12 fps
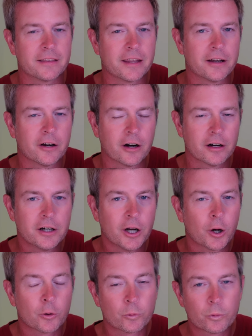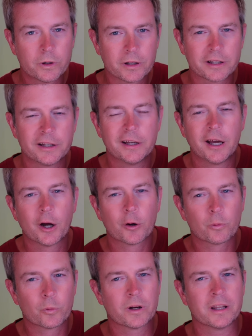They are really,
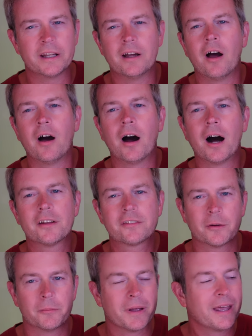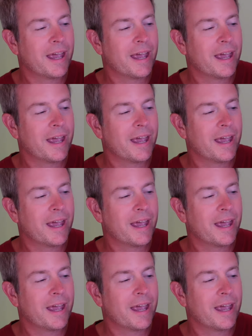really awesome,